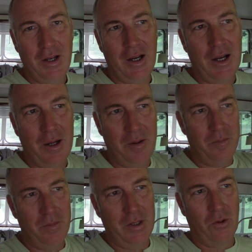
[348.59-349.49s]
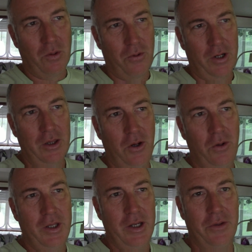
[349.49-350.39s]
They were pretty
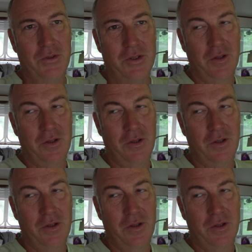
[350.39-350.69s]
low lifts.